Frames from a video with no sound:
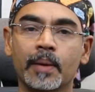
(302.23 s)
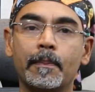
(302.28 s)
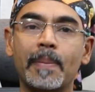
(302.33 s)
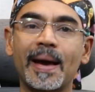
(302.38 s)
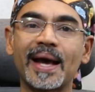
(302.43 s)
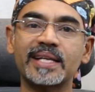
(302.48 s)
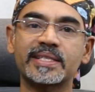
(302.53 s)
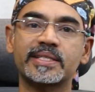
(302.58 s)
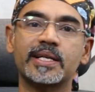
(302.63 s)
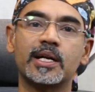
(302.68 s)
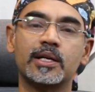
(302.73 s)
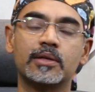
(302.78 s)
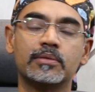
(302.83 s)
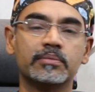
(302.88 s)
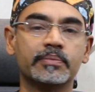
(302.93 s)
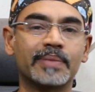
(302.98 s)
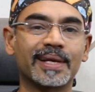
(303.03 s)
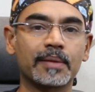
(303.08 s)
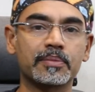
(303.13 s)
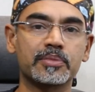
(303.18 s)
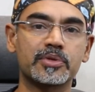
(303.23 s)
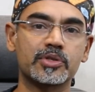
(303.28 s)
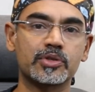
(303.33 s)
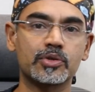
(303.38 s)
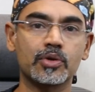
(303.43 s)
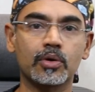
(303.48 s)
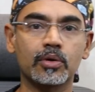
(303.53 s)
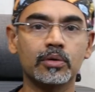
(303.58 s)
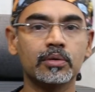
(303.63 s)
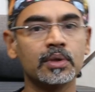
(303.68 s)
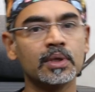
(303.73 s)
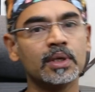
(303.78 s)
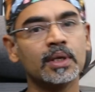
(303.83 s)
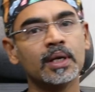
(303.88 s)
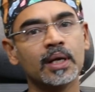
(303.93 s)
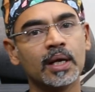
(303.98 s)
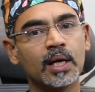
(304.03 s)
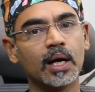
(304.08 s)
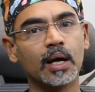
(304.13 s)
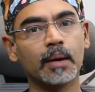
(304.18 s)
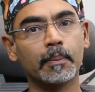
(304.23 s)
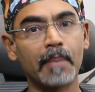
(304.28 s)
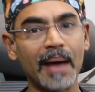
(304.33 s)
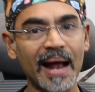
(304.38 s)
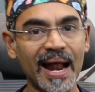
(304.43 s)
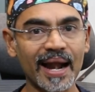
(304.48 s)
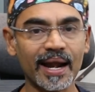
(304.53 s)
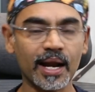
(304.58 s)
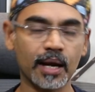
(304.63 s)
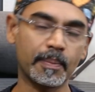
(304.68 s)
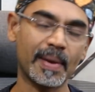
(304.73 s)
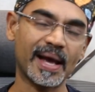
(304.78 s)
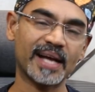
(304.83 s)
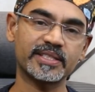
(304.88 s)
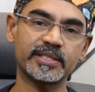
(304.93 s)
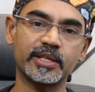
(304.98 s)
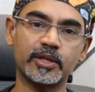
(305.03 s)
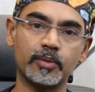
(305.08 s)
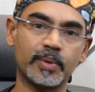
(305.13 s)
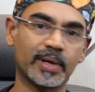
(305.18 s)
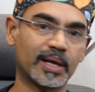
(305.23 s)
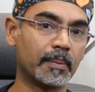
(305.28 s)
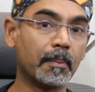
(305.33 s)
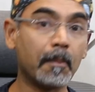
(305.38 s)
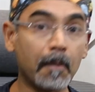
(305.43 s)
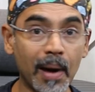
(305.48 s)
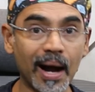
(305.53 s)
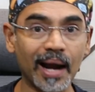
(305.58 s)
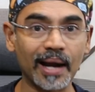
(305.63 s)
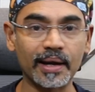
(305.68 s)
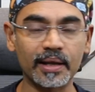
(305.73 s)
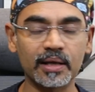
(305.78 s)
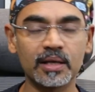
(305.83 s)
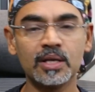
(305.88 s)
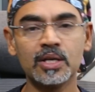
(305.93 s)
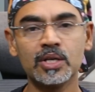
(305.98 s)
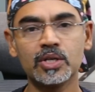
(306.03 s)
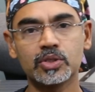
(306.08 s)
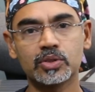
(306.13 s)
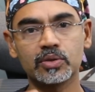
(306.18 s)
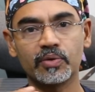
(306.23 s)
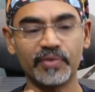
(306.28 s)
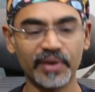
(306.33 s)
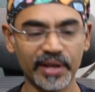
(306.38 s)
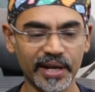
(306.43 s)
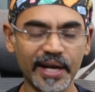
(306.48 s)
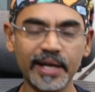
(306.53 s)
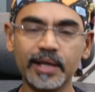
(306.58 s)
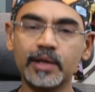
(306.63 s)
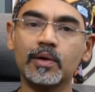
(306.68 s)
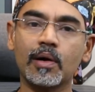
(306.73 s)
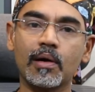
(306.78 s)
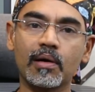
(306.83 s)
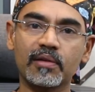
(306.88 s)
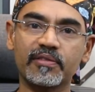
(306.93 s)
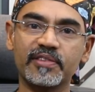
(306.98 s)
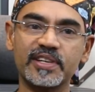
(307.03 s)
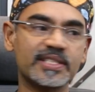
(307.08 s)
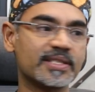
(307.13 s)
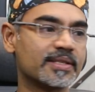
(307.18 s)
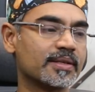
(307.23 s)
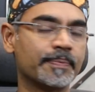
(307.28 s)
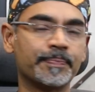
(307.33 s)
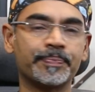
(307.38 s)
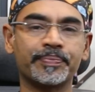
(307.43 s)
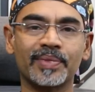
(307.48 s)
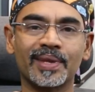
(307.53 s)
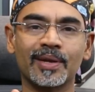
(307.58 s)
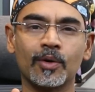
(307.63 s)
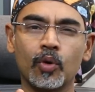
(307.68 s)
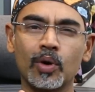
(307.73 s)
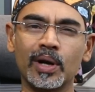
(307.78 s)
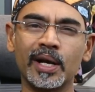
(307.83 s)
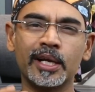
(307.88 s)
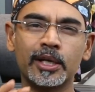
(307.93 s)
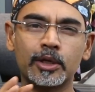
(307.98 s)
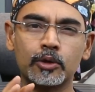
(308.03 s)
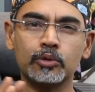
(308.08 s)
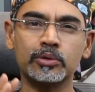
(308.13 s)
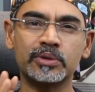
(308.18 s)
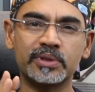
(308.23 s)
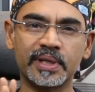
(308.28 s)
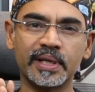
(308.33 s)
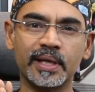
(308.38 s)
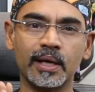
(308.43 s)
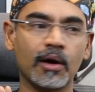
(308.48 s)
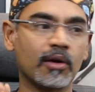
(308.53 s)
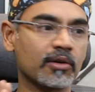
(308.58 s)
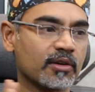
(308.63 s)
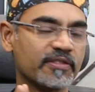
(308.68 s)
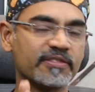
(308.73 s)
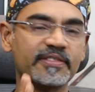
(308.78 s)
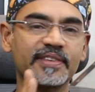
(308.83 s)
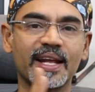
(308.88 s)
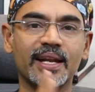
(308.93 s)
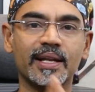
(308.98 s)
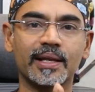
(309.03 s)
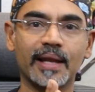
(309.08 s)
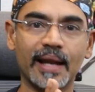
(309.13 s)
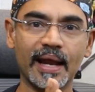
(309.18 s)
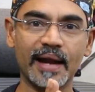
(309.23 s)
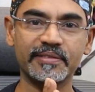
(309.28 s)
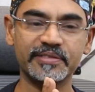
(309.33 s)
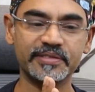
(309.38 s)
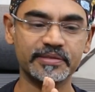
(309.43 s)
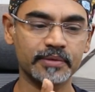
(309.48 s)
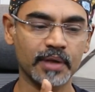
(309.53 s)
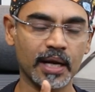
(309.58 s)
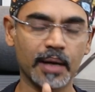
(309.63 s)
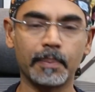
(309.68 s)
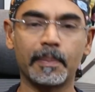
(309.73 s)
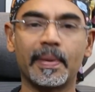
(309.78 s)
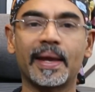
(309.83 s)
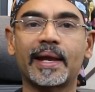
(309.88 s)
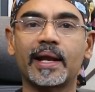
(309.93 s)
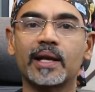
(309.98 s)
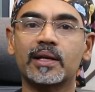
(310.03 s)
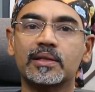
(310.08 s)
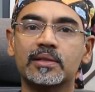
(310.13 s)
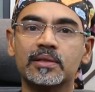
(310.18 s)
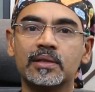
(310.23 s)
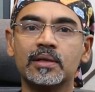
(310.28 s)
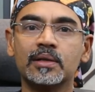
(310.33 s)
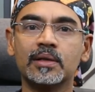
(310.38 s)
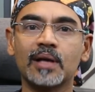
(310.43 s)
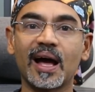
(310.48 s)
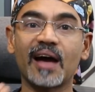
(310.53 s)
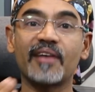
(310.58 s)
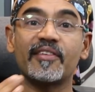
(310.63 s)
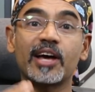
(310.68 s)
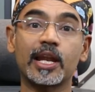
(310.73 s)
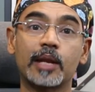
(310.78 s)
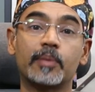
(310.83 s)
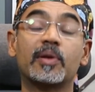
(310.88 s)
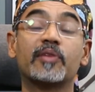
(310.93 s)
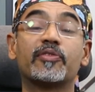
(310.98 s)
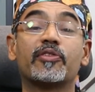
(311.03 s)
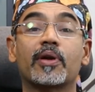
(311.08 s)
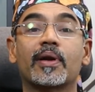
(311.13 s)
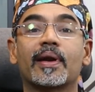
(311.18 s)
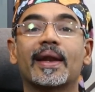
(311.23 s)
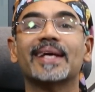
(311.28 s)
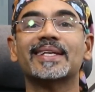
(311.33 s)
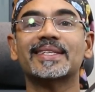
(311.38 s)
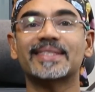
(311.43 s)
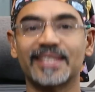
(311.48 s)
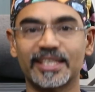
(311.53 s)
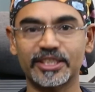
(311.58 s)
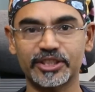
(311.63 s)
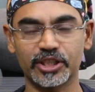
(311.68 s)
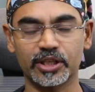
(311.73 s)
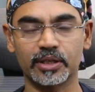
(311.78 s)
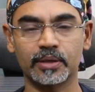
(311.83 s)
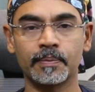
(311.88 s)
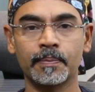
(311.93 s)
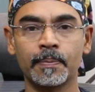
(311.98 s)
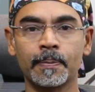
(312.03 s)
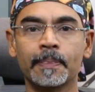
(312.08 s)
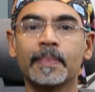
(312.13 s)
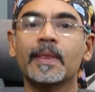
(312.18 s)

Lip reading: backside becomes so bad and backside you become bald. So we need to harvest only 2 3 out of 10 grafts and make it available for next session.